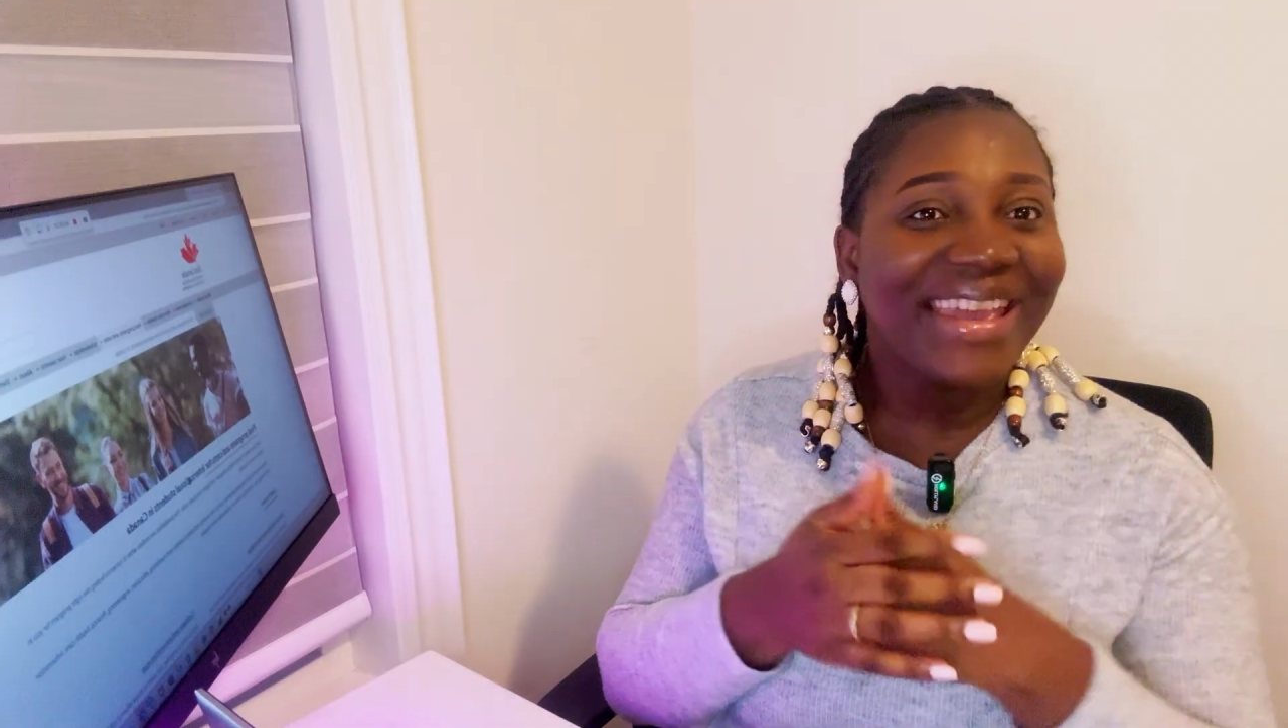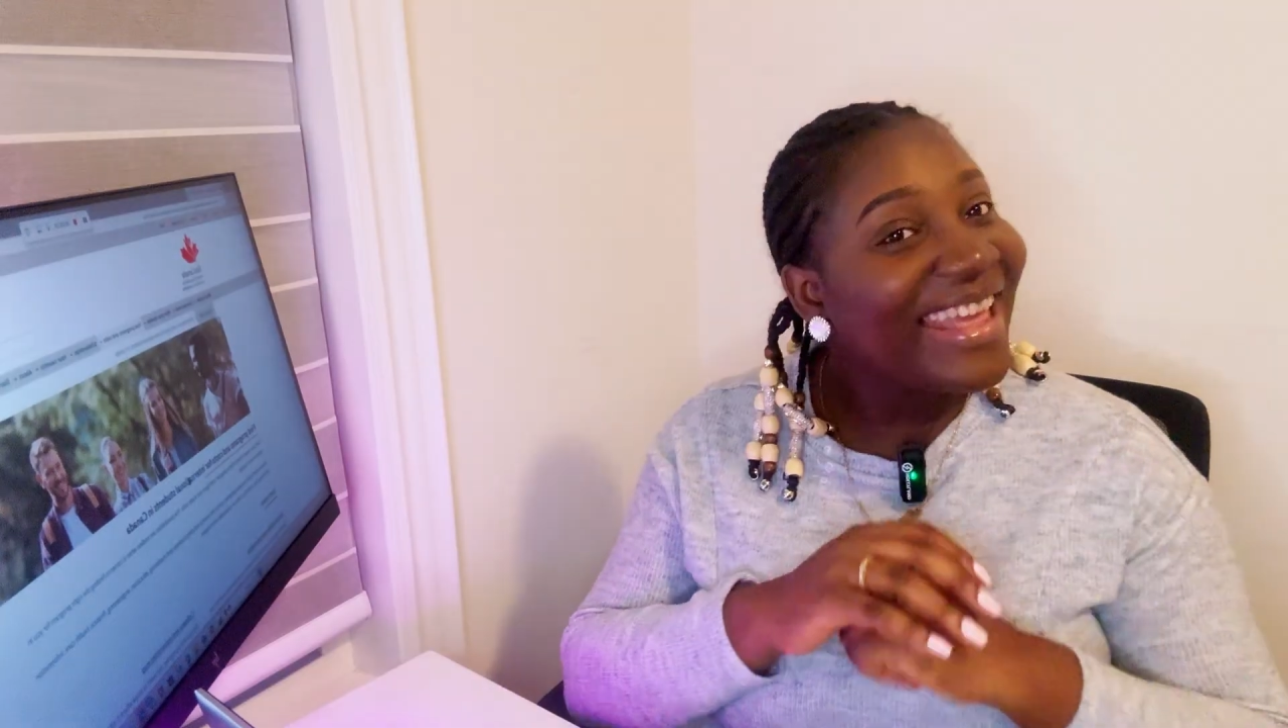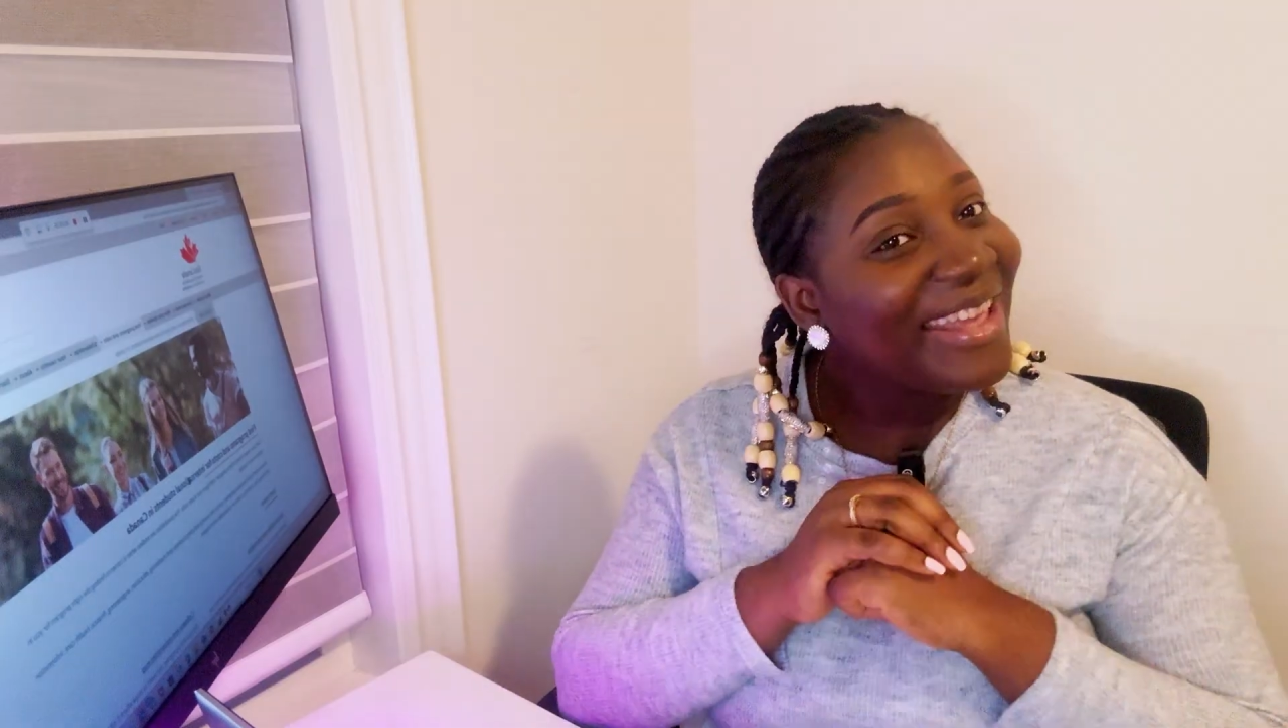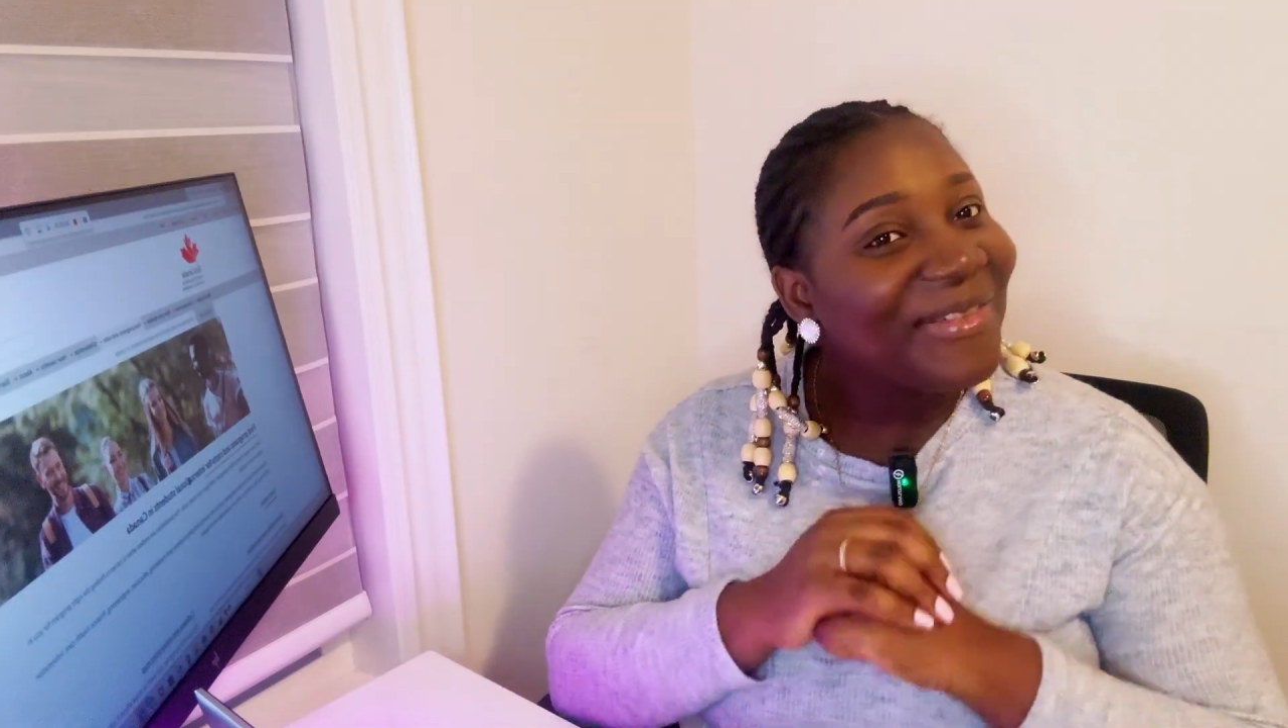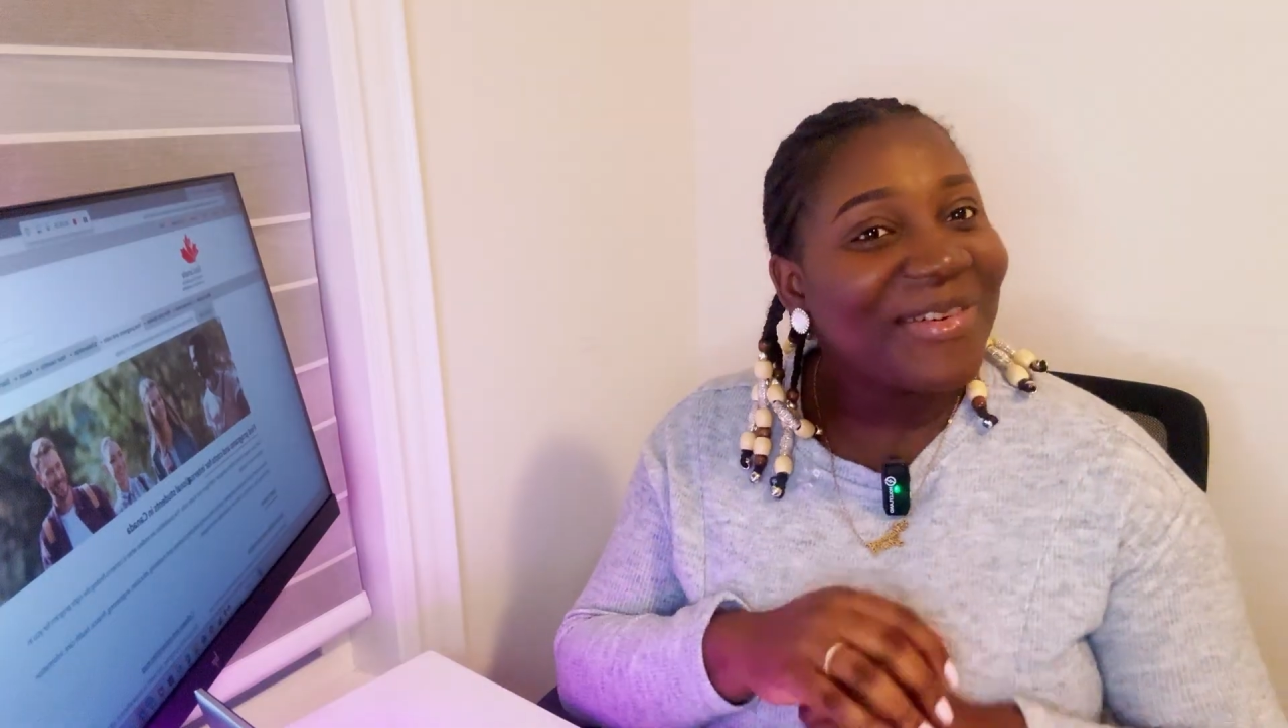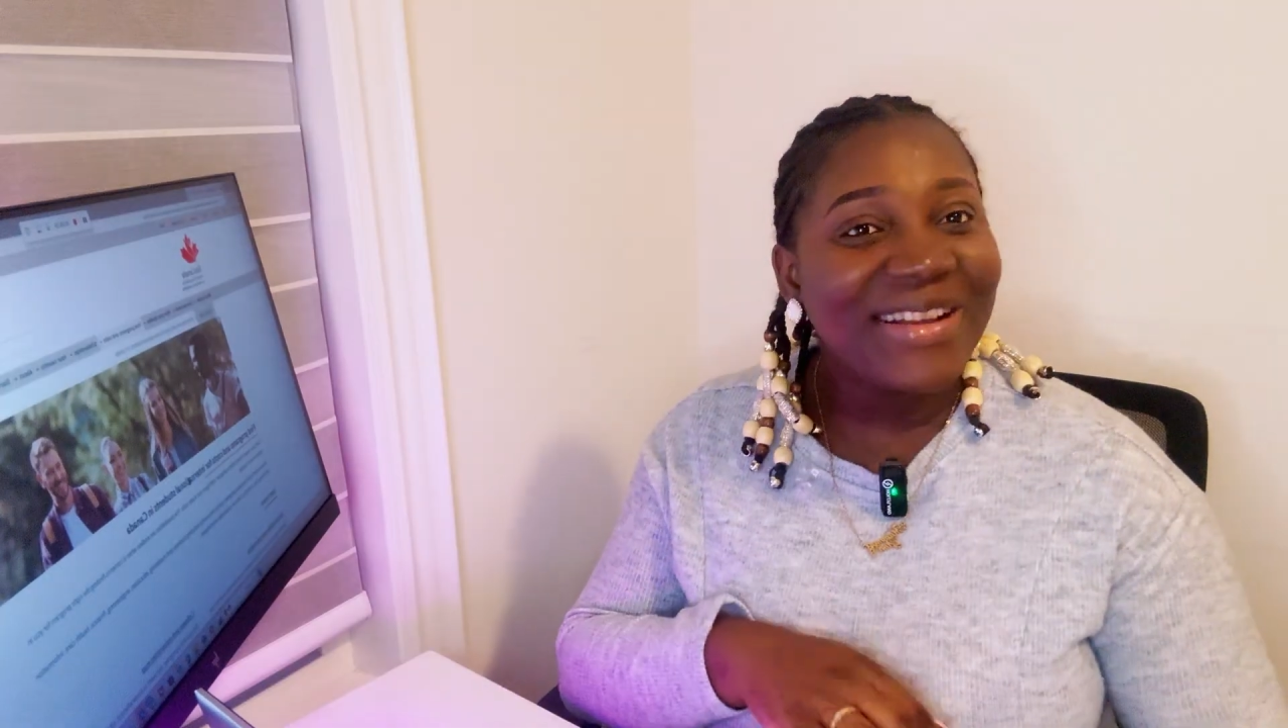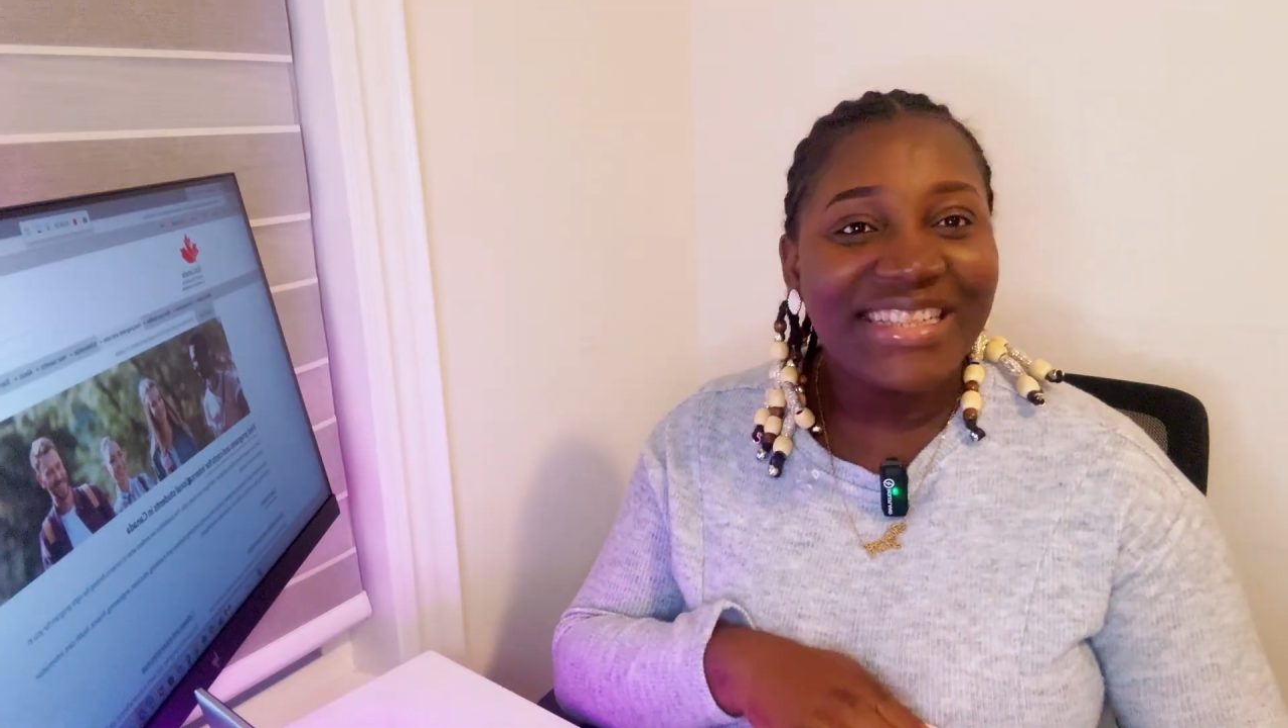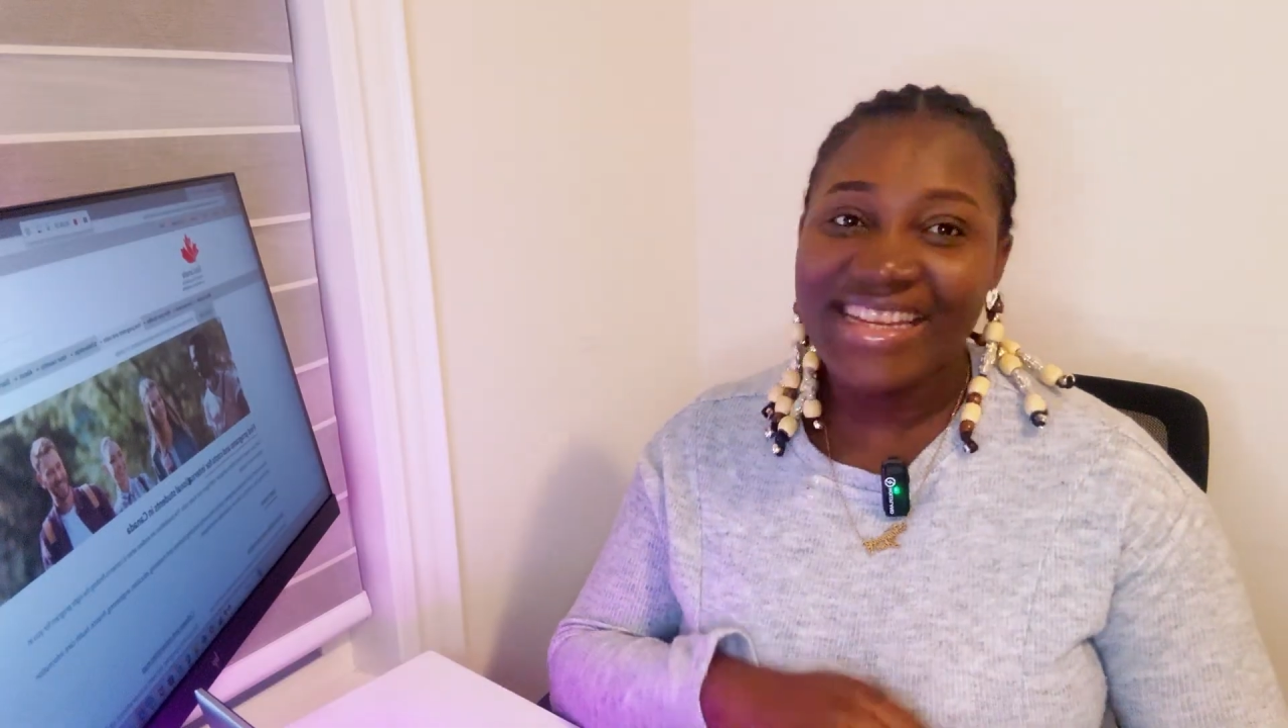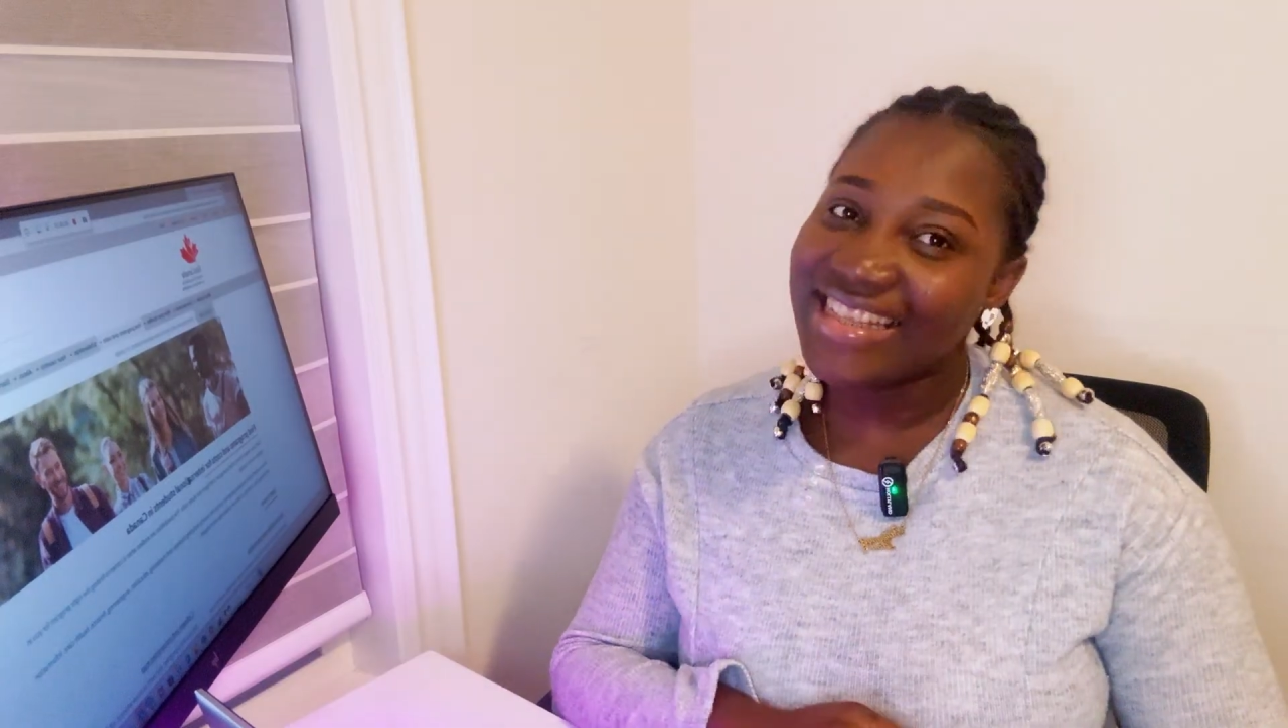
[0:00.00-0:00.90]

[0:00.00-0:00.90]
Thank you for watching